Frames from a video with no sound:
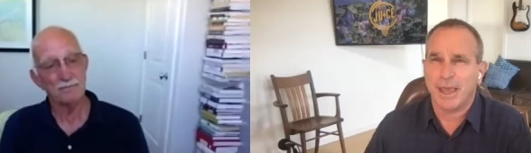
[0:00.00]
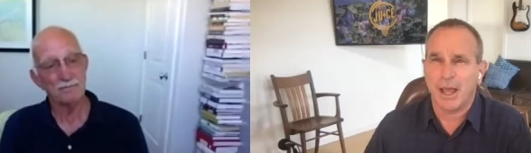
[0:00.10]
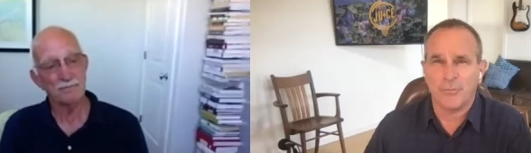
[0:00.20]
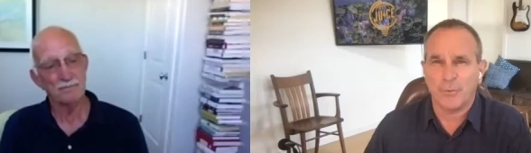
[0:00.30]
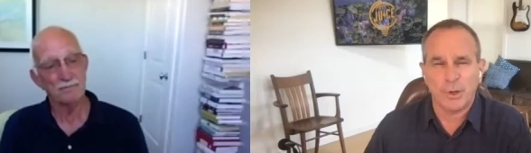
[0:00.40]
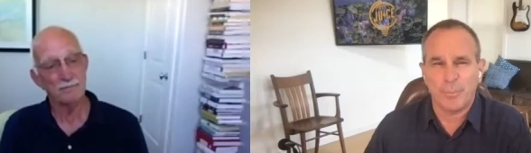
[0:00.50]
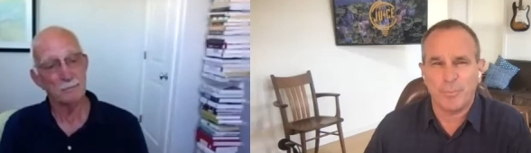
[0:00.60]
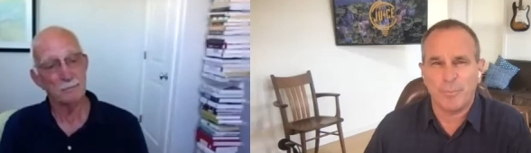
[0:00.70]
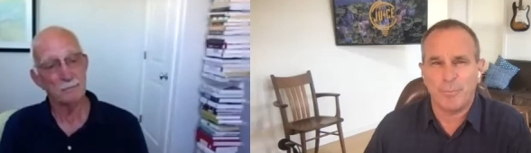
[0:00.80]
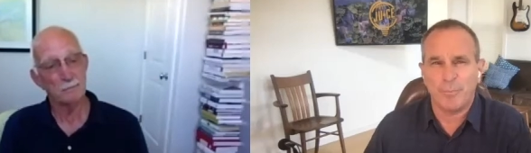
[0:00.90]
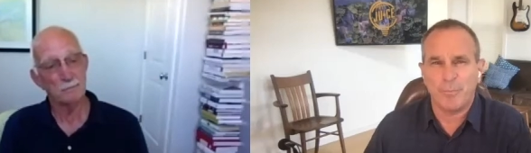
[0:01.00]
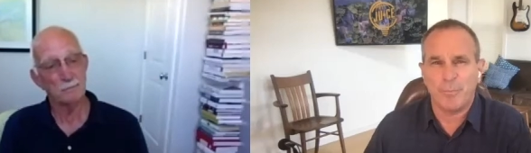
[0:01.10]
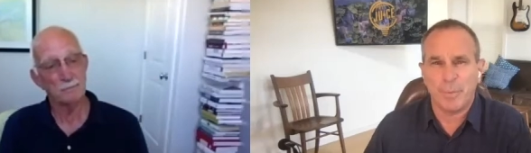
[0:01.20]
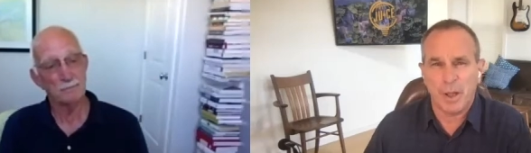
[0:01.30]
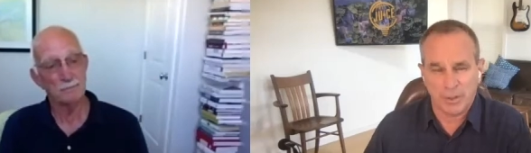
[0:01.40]
Speaker 1: California
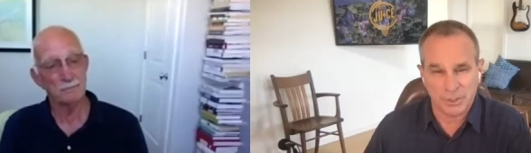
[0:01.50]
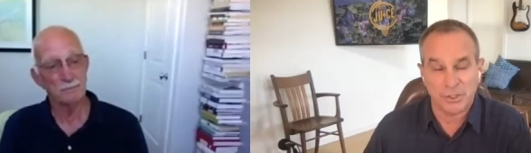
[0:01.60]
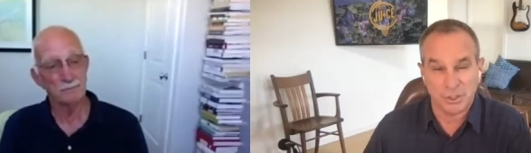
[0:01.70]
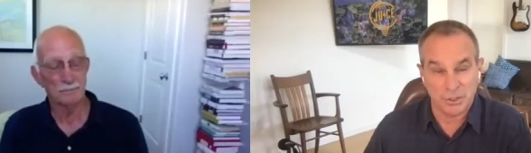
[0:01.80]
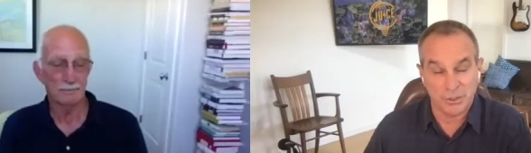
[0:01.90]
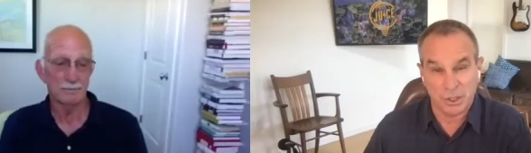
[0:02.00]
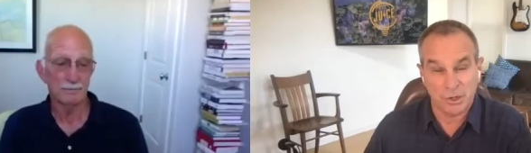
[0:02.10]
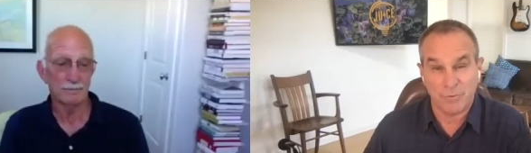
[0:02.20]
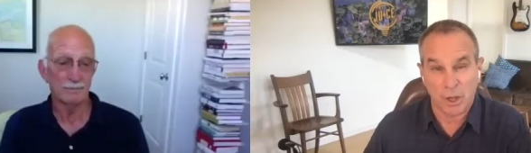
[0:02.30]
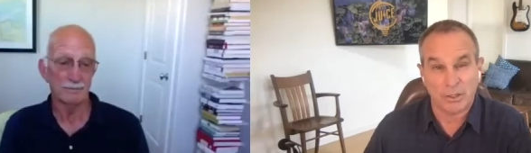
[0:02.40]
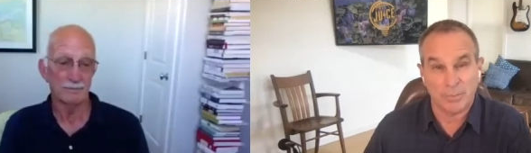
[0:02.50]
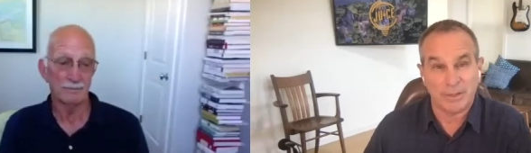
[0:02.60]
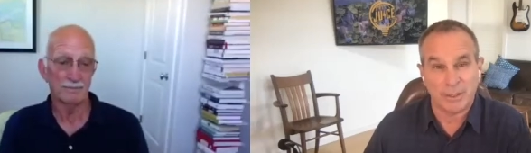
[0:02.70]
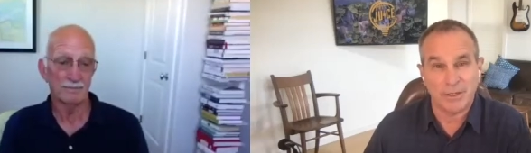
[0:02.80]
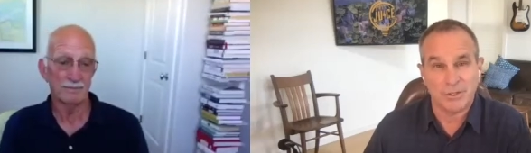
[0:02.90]
politicians, and you've talked
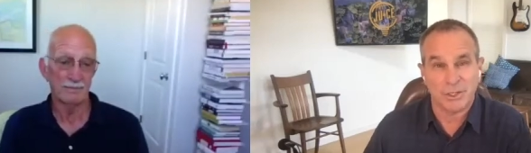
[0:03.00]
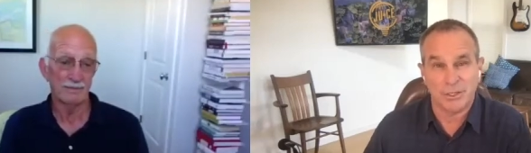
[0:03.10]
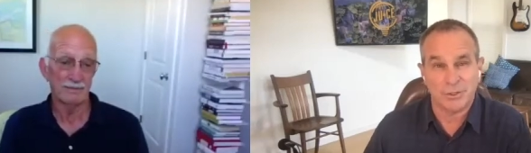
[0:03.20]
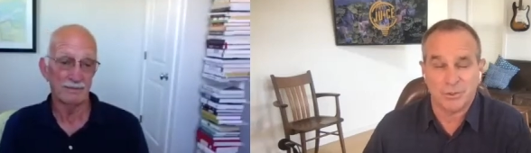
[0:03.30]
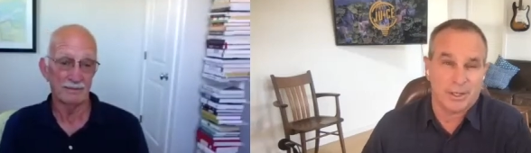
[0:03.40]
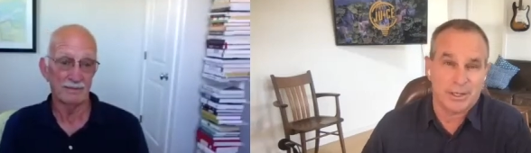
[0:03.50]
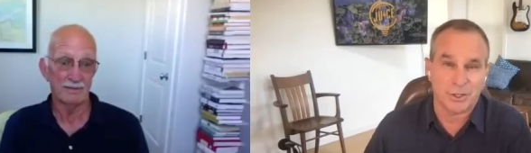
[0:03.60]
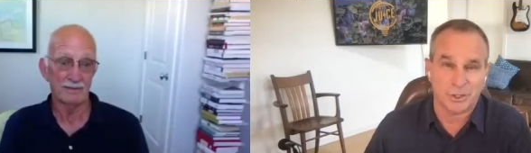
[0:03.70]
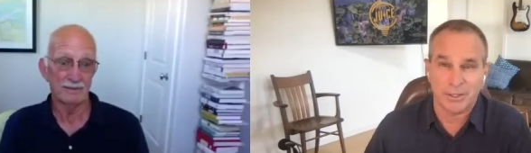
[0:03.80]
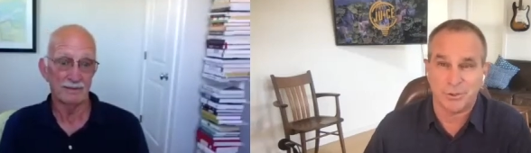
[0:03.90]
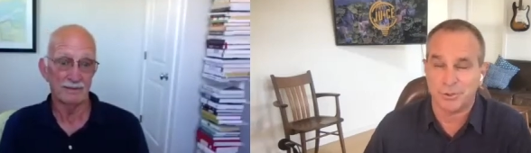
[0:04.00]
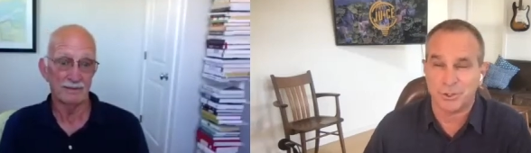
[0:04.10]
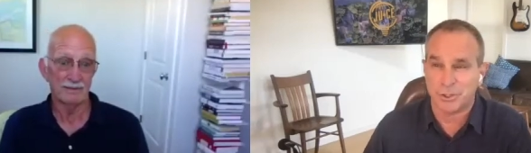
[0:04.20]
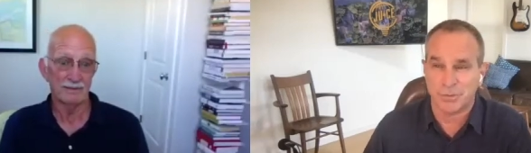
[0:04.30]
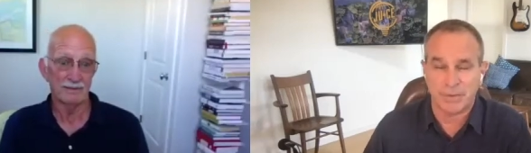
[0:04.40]
about the legislature, so the legislature
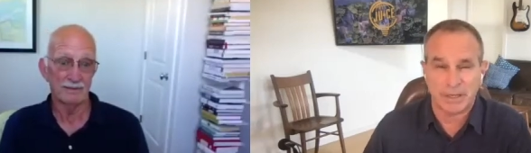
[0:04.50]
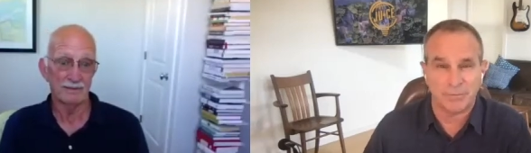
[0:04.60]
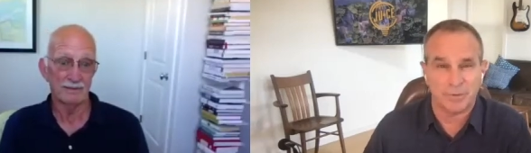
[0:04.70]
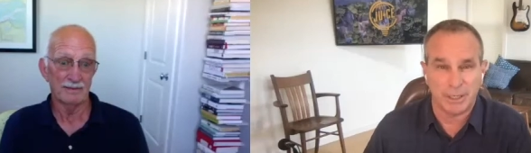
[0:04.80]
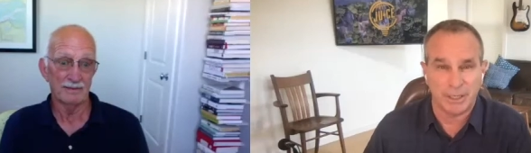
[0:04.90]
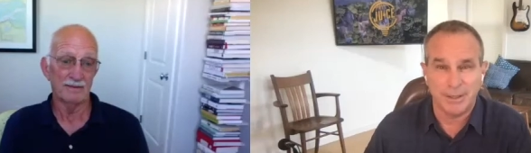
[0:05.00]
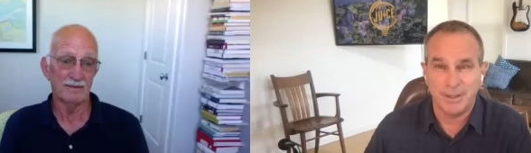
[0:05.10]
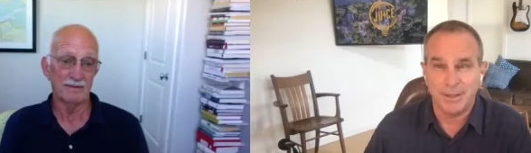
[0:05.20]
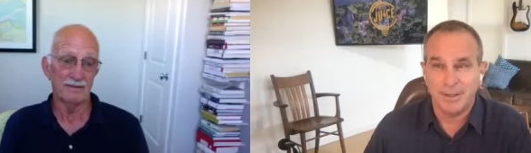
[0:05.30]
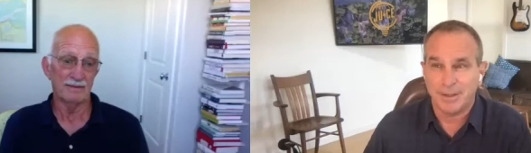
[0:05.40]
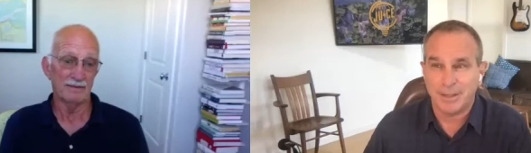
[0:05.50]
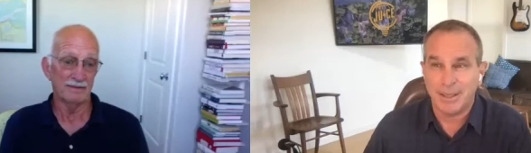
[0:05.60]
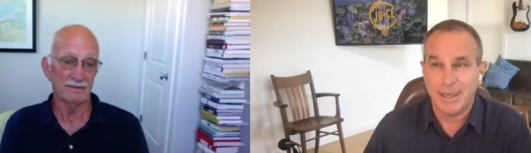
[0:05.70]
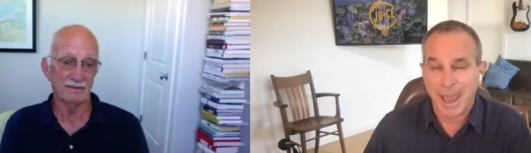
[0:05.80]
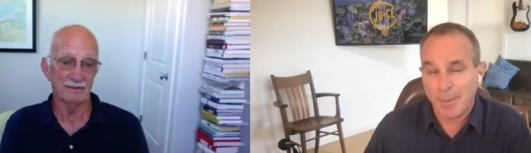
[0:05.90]
is just effectively
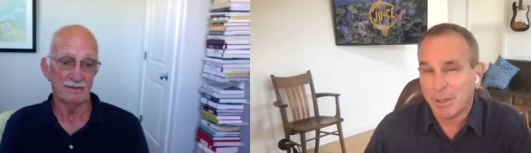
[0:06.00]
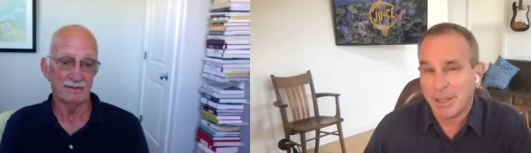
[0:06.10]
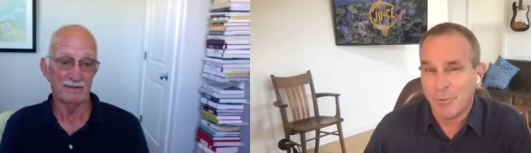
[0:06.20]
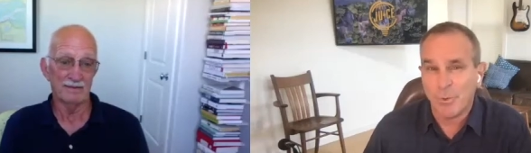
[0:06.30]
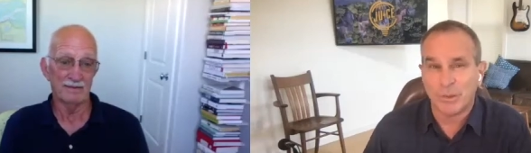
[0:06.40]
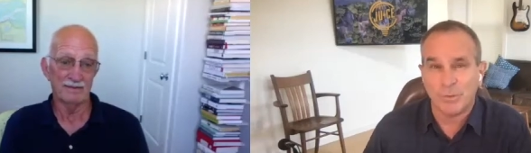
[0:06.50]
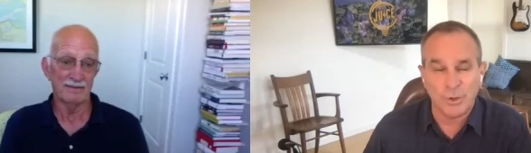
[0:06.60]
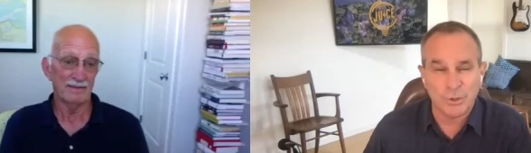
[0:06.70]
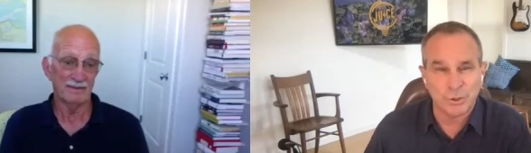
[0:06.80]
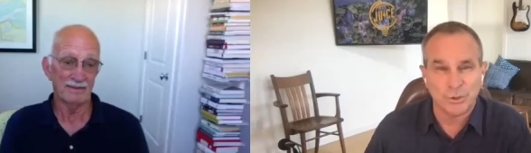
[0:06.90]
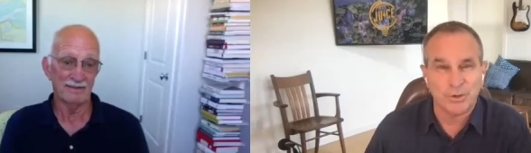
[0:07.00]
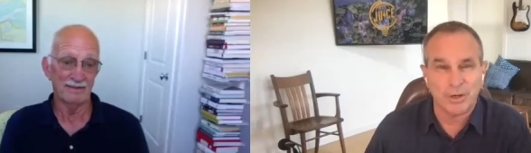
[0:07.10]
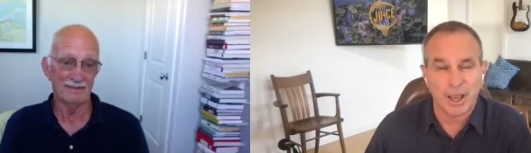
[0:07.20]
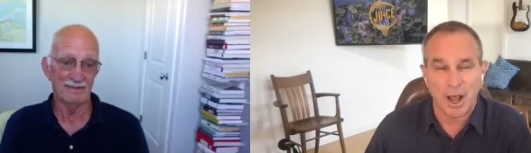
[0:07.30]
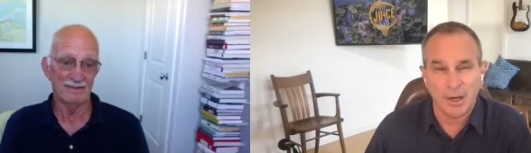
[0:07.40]
gambling with the future
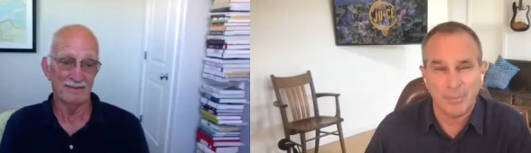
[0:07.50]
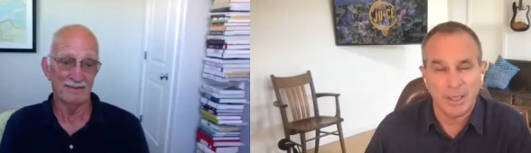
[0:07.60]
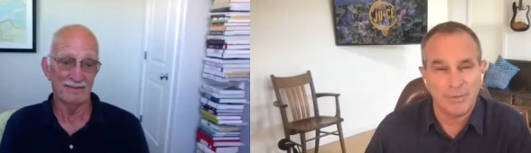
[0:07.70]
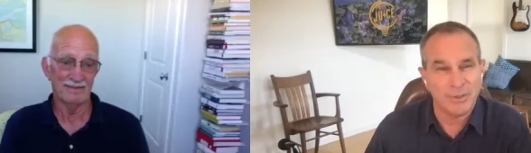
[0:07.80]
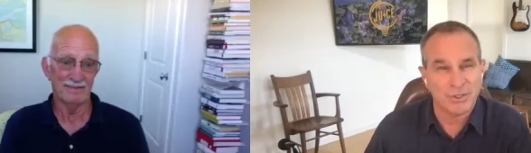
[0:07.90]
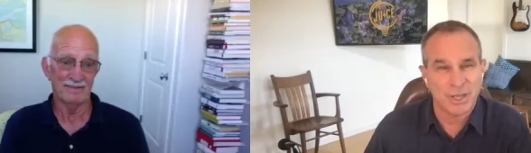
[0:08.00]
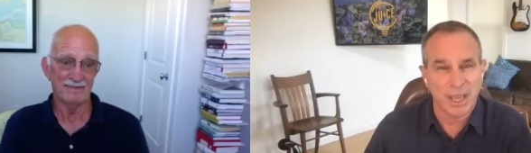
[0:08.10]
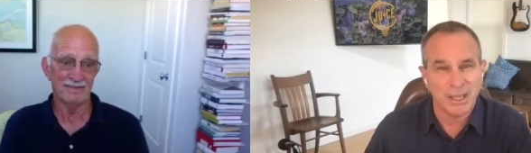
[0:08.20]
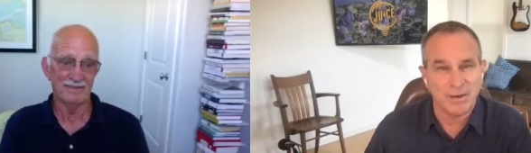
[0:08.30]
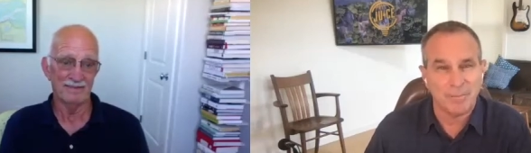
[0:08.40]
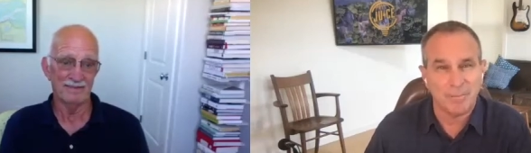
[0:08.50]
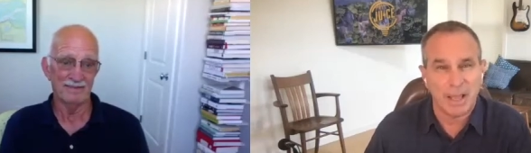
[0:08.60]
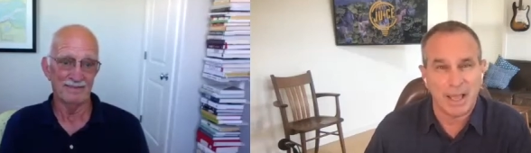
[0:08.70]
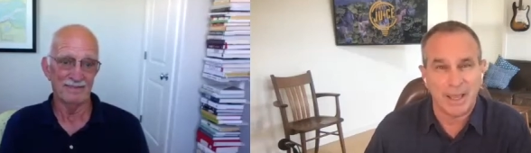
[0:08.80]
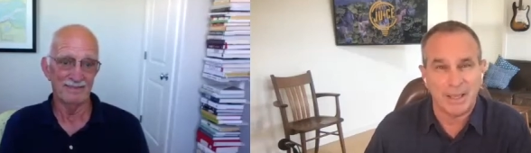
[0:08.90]
economy of the state
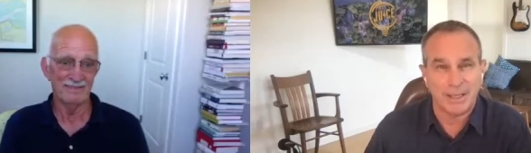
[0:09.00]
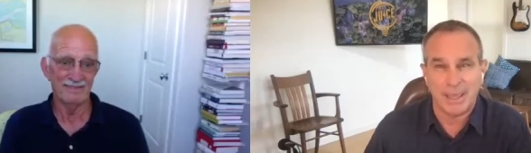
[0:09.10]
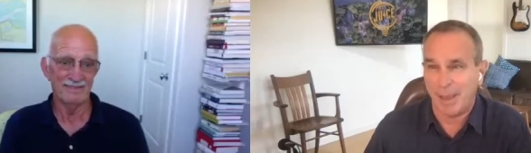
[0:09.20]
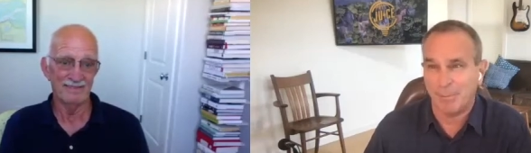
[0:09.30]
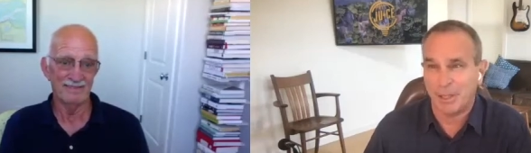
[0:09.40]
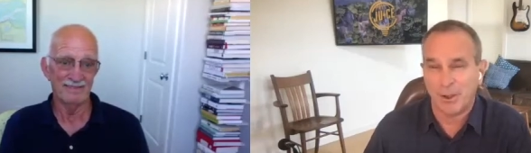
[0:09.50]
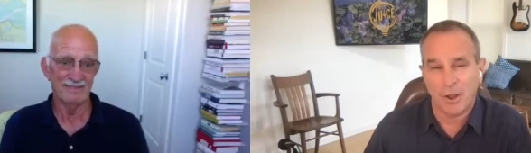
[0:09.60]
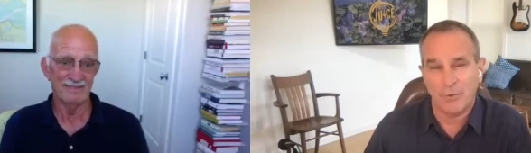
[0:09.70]
by gambling